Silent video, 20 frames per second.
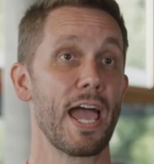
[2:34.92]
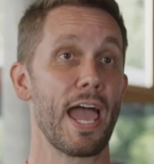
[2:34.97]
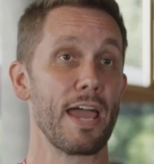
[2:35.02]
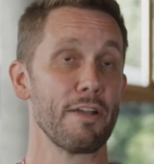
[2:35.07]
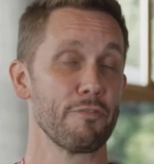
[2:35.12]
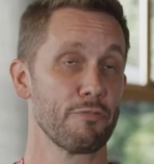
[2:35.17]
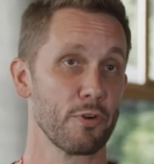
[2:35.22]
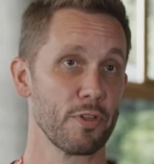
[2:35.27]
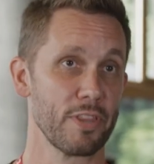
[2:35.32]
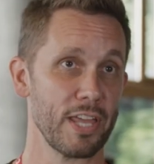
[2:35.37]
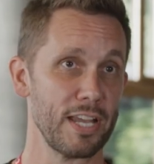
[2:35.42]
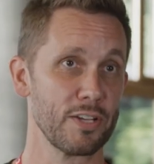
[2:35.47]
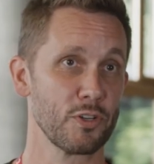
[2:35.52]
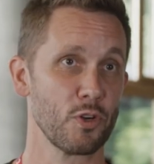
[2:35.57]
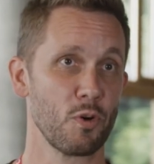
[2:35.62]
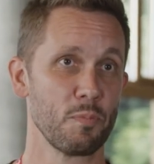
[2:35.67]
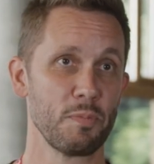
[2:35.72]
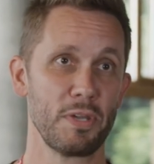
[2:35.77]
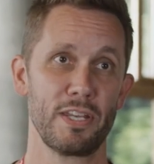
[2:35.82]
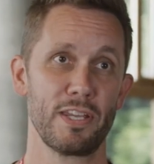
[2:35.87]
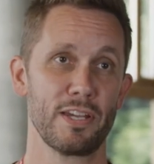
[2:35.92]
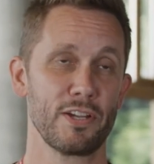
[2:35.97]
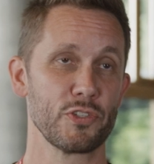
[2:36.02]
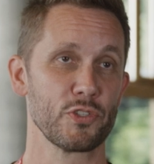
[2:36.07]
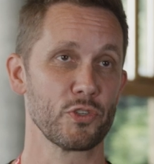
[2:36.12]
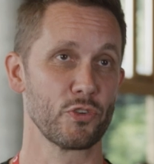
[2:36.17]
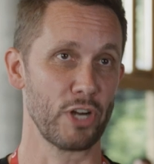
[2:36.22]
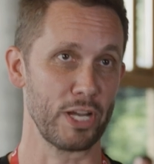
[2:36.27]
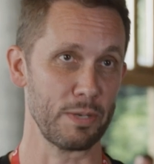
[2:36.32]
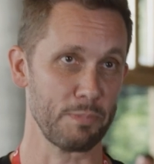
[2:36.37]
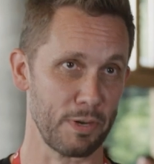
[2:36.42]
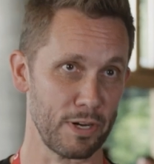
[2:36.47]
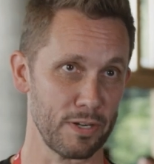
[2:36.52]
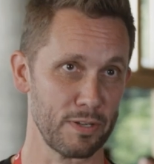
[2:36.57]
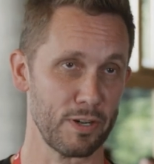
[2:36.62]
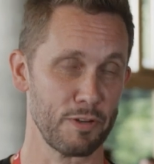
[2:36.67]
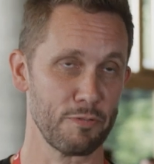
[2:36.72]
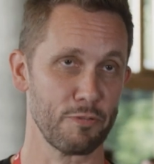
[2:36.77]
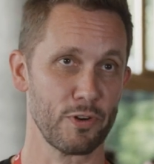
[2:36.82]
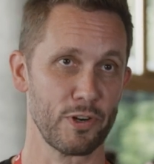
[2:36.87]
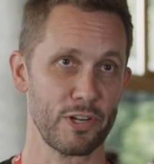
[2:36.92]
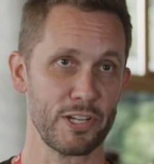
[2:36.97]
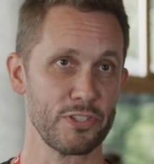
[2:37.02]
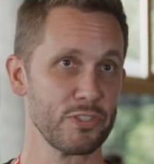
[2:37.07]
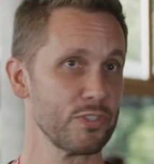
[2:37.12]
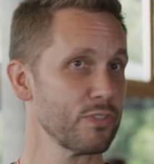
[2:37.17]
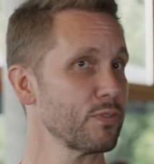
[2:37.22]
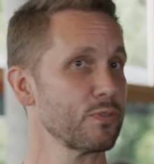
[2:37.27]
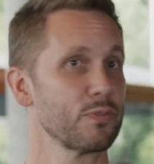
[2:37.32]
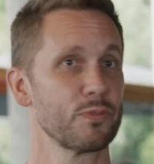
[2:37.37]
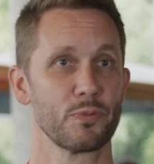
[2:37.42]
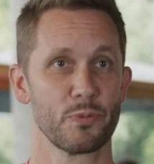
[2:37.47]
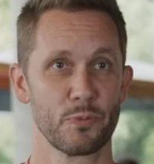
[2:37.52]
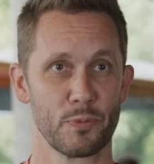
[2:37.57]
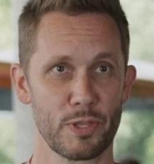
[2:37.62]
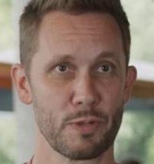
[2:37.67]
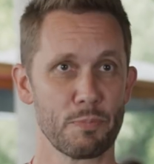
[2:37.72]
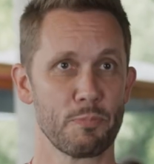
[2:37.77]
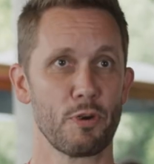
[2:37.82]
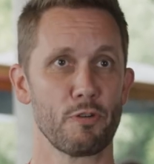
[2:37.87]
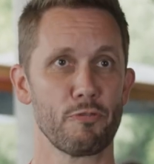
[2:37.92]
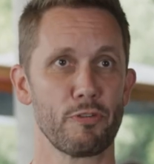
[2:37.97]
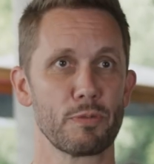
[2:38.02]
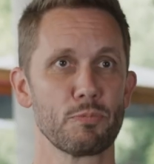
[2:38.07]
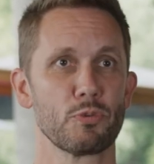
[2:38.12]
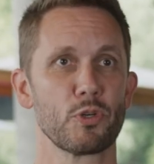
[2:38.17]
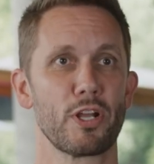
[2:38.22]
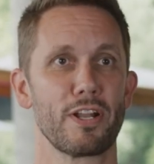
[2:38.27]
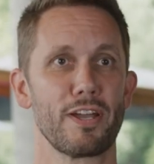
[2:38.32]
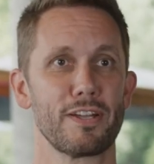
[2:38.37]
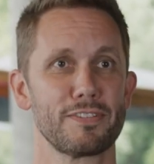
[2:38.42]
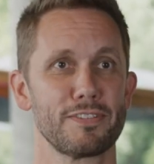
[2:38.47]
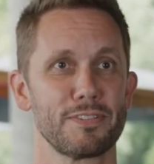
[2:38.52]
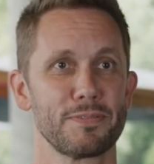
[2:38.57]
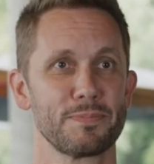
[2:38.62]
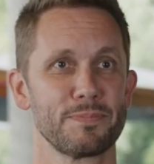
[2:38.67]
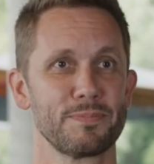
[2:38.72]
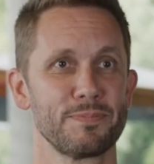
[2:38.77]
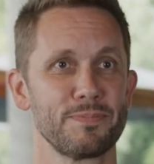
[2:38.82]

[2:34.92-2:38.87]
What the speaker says: And for that, CoreMedia is a great partner for us with a perfect product.